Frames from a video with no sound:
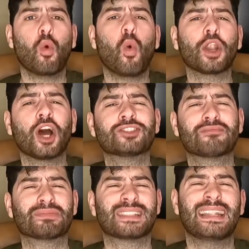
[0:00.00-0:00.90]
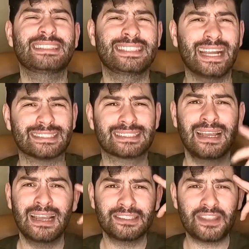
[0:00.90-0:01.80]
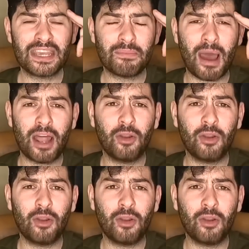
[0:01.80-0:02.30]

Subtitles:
100% yes. Think about it